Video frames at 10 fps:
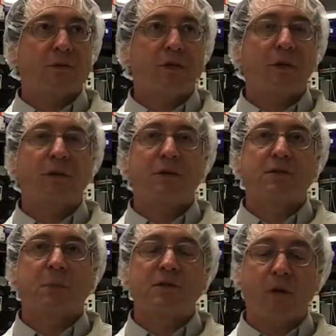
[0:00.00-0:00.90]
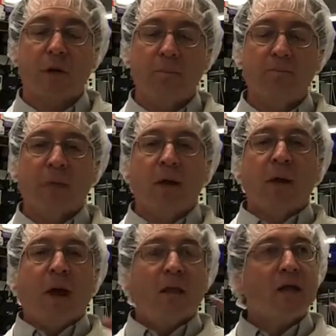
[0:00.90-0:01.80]
sheet, that substrate,
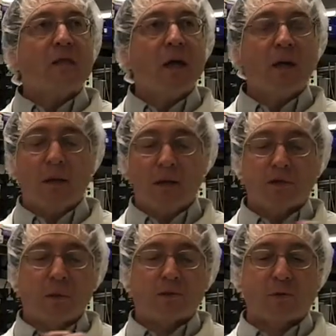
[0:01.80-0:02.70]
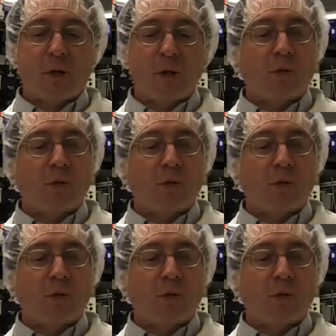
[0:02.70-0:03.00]
and then taking that substrate